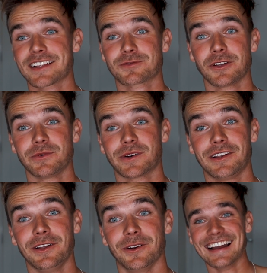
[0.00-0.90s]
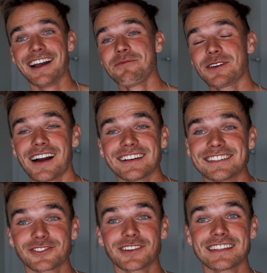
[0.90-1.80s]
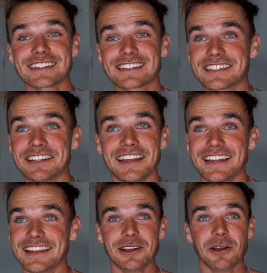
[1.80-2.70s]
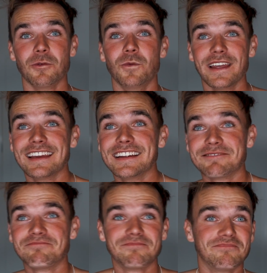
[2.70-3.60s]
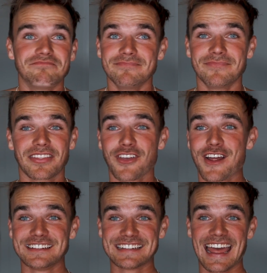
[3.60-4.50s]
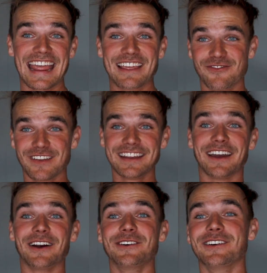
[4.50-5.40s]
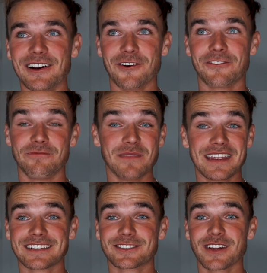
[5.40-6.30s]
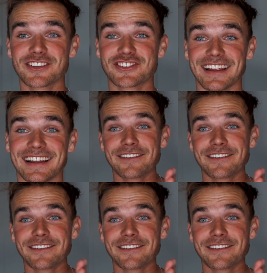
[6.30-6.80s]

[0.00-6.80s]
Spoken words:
that's what you want to do. I hope you guys enjoy this weird 30-day video of me stretching.